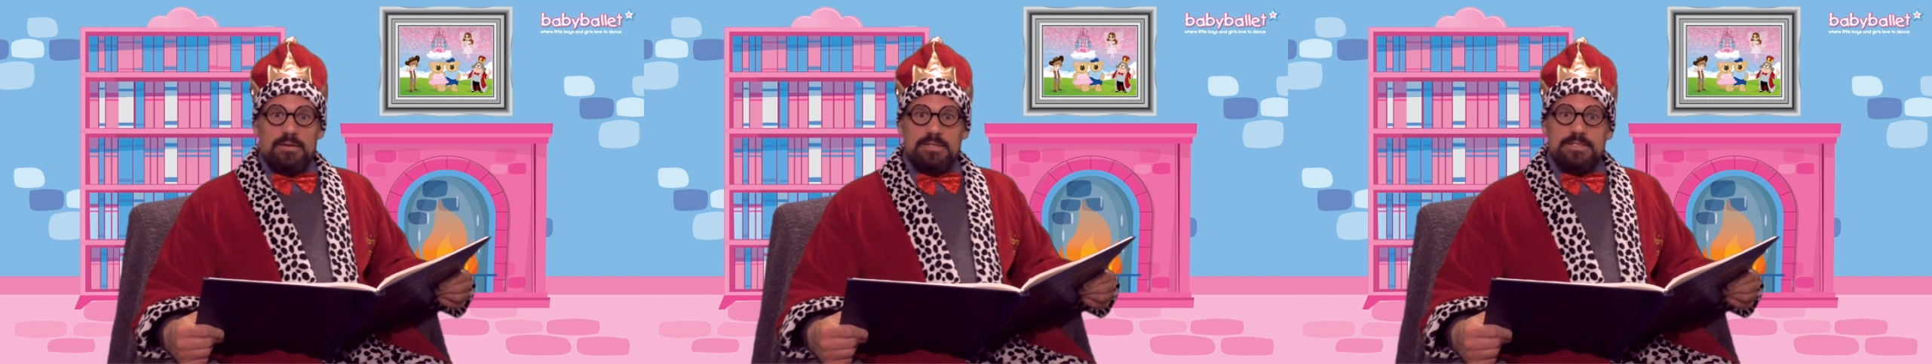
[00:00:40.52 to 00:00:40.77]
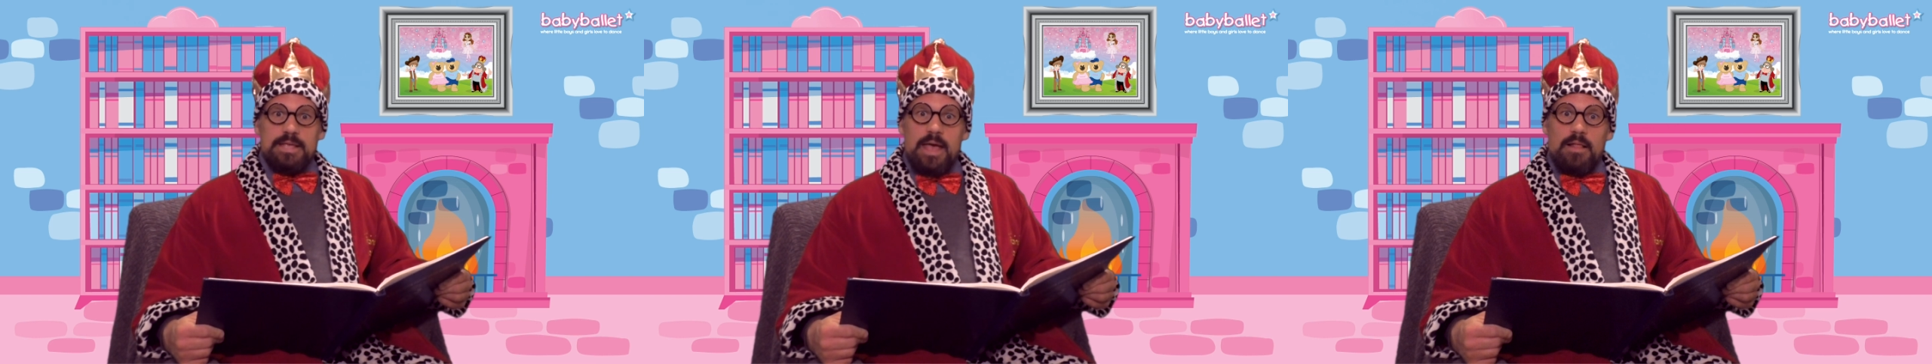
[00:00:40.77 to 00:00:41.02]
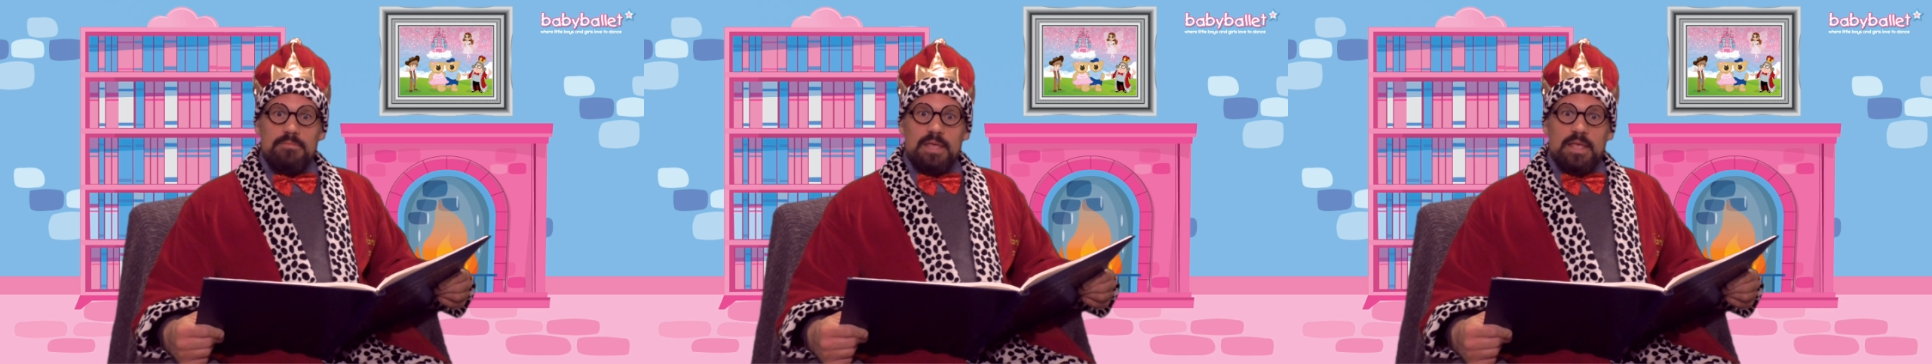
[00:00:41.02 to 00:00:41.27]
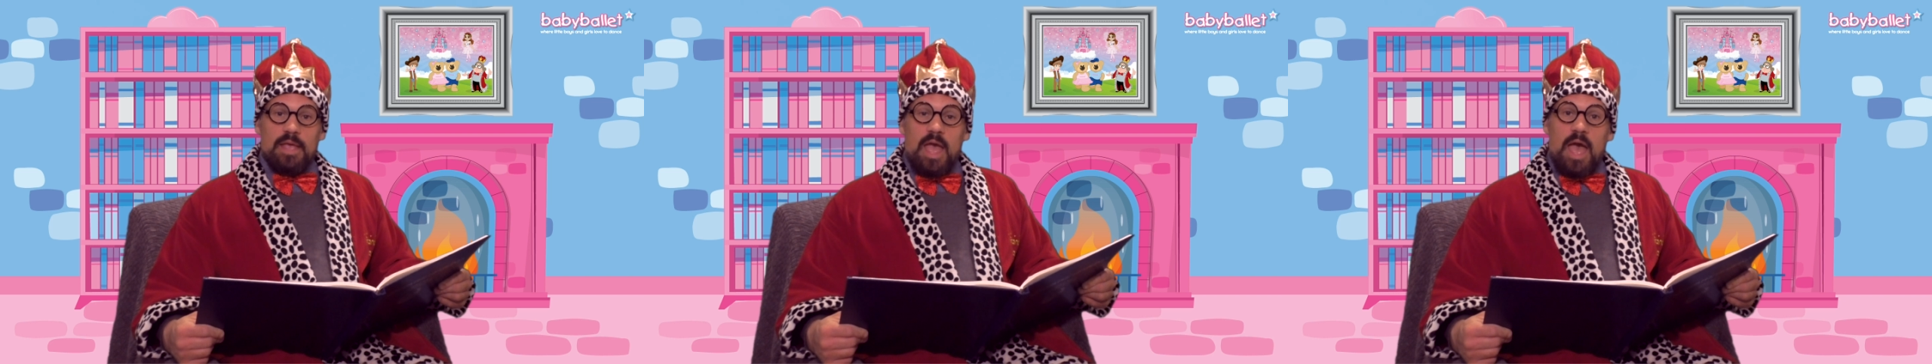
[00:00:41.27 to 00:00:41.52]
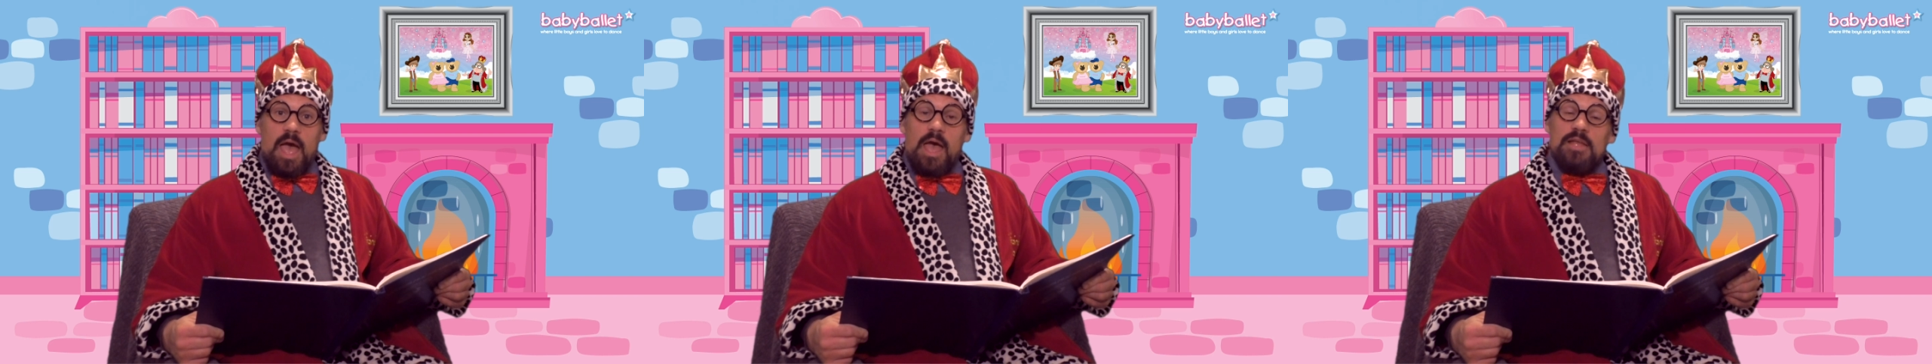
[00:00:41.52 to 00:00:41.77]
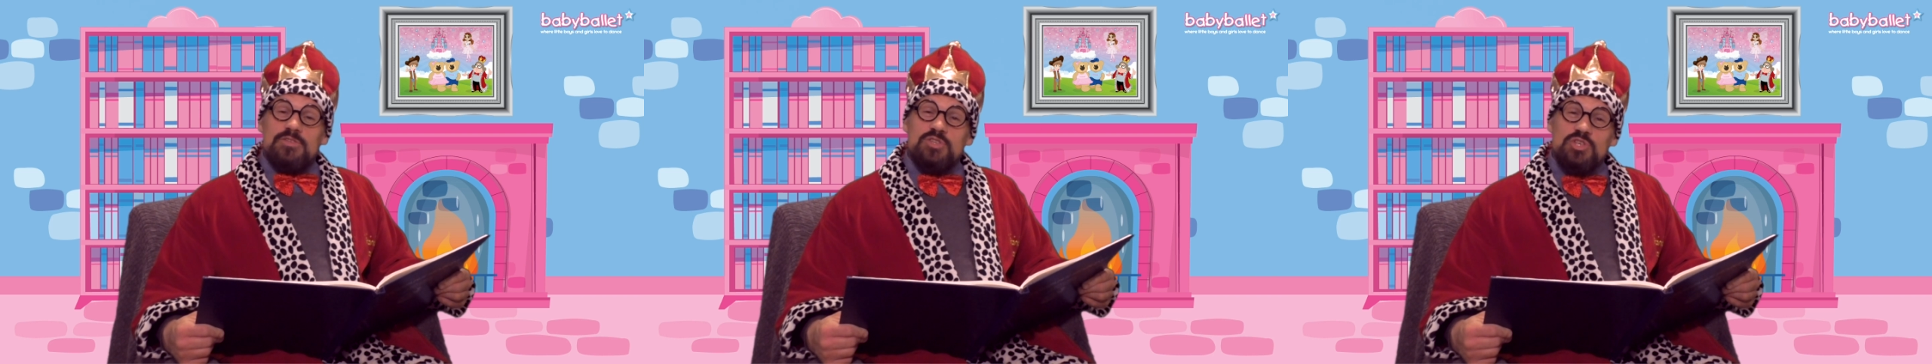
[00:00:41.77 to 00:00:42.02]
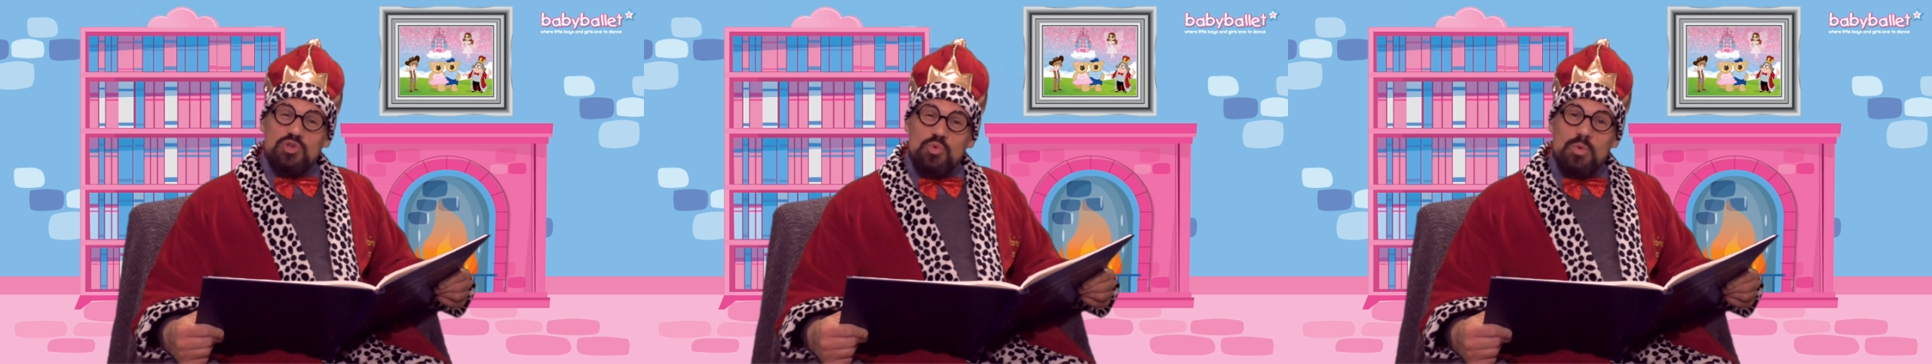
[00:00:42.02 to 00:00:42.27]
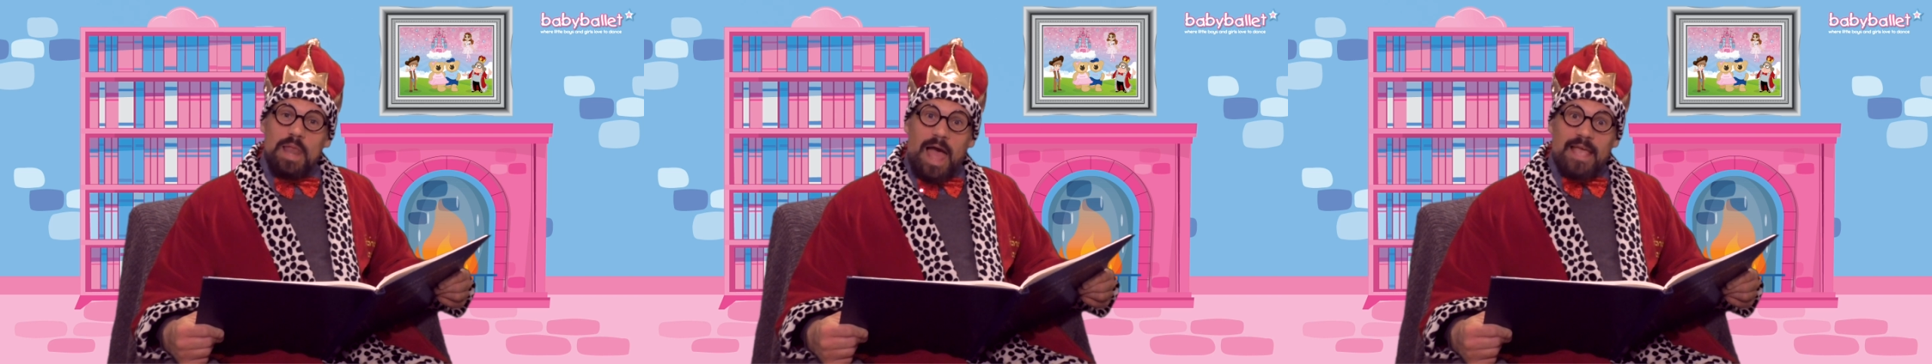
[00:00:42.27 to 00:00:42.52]
Tell me, do
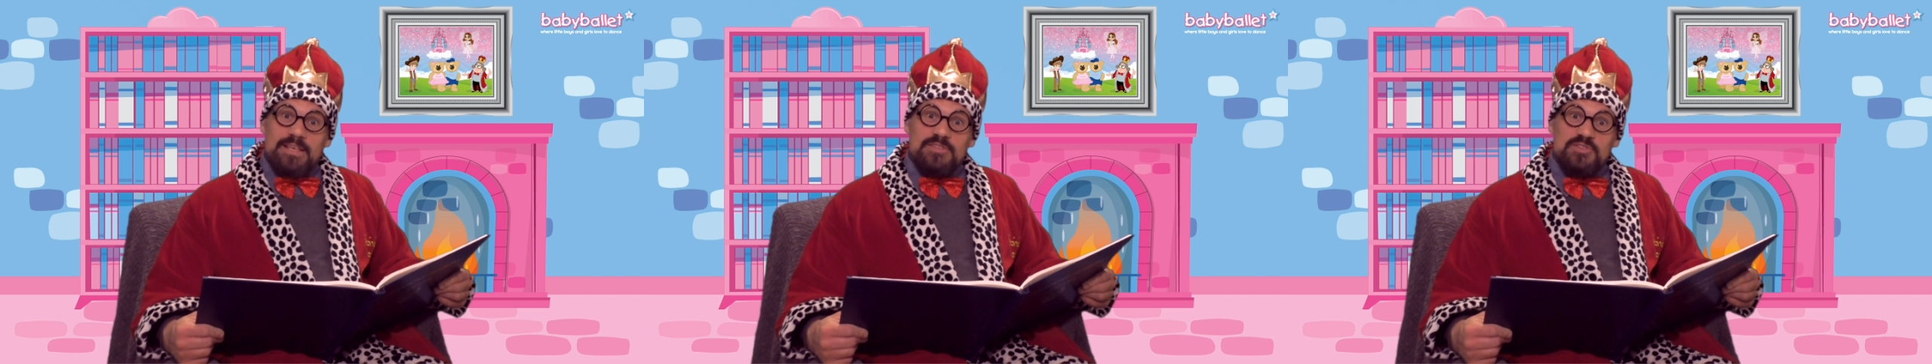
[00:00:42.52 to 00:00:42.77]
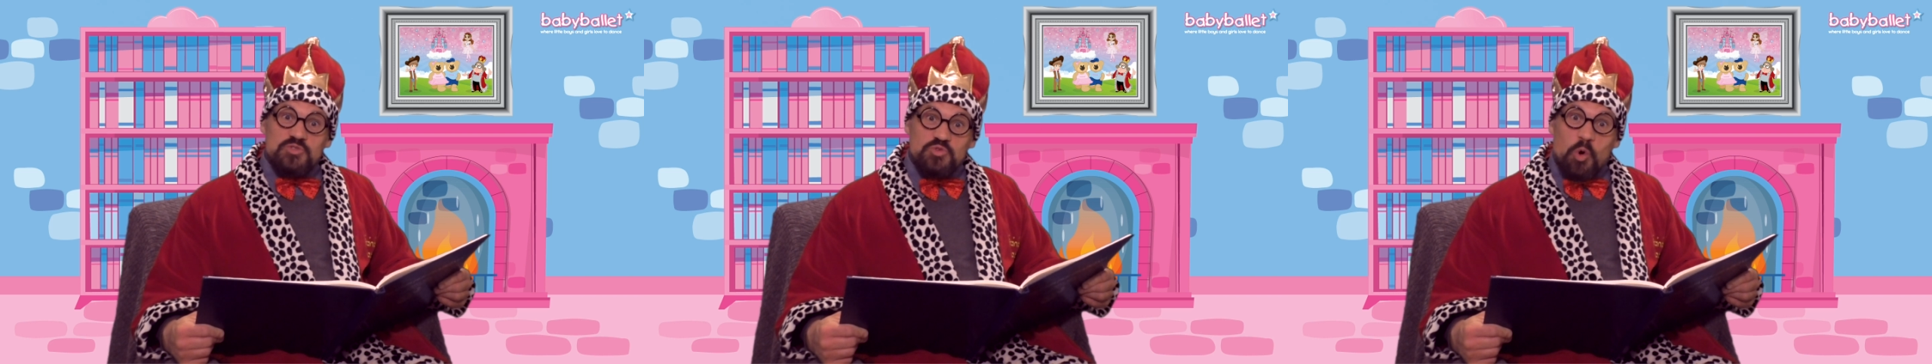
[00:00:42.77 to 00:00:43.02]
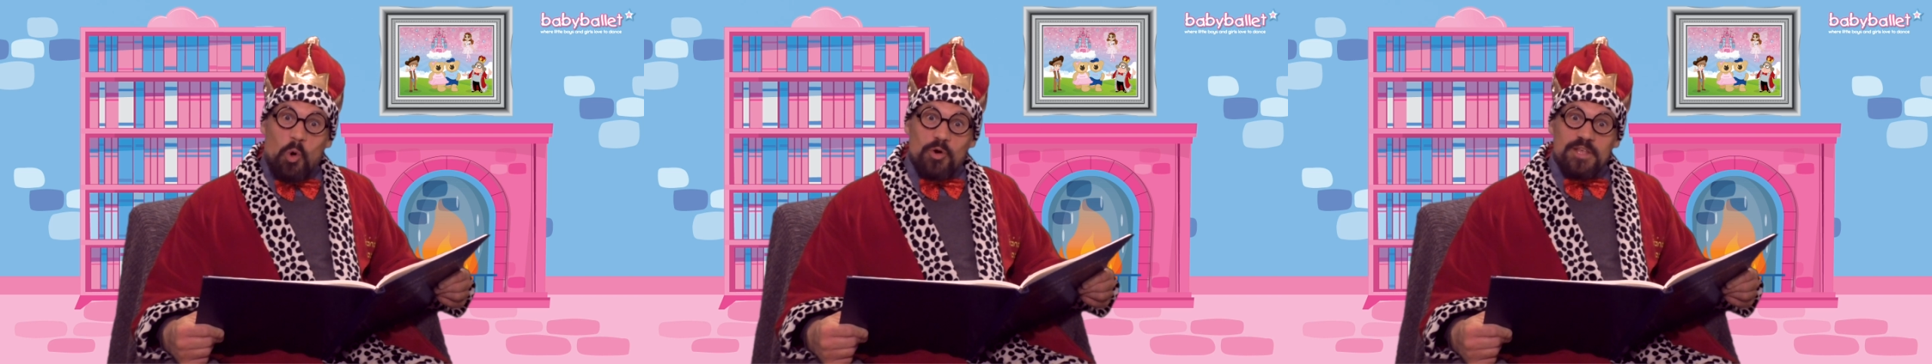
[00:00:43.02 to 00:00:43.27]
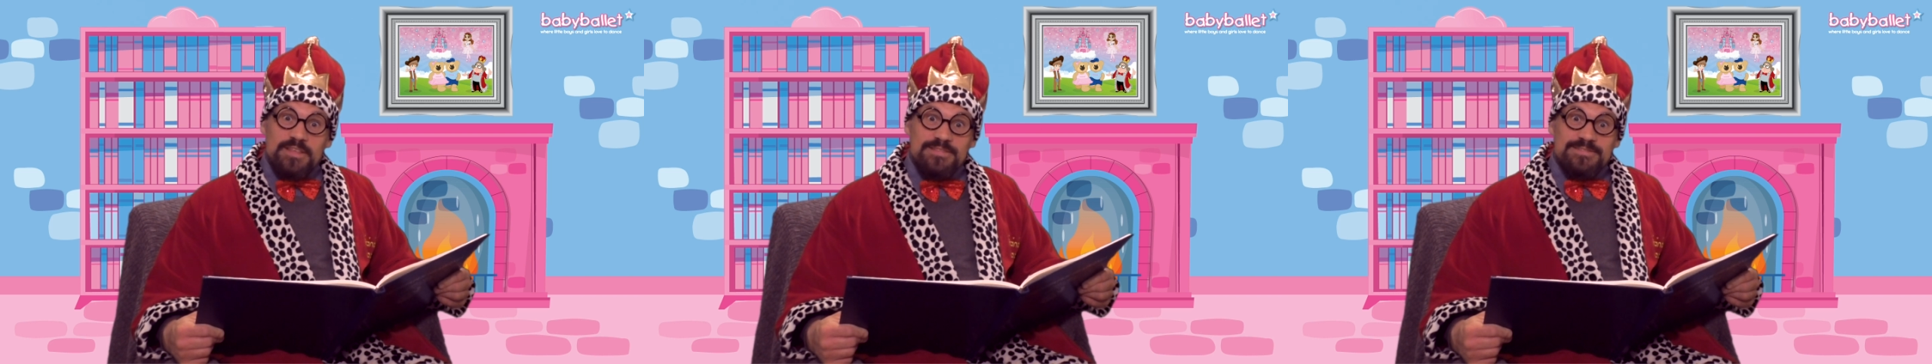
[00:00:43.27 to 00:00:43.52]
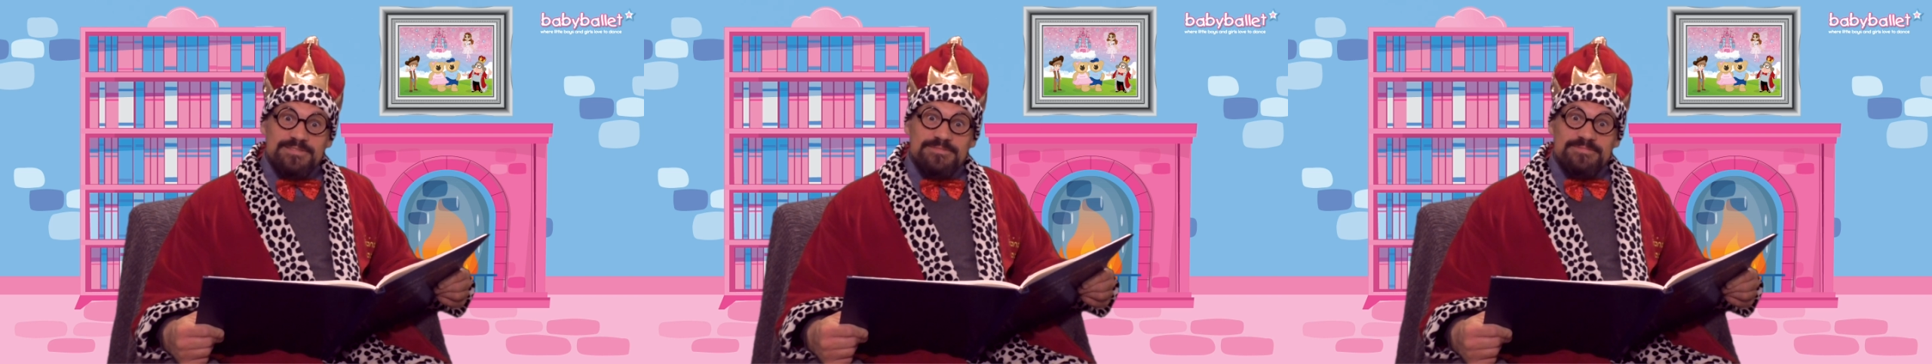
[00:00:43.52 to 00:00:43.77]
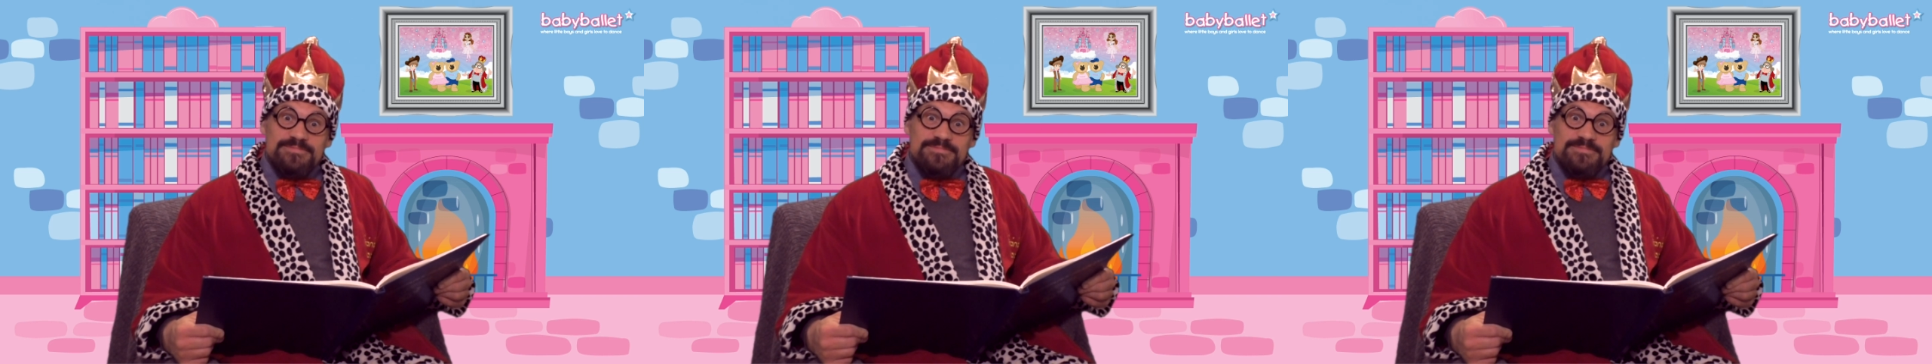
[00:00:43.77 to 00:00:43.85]
you like stories?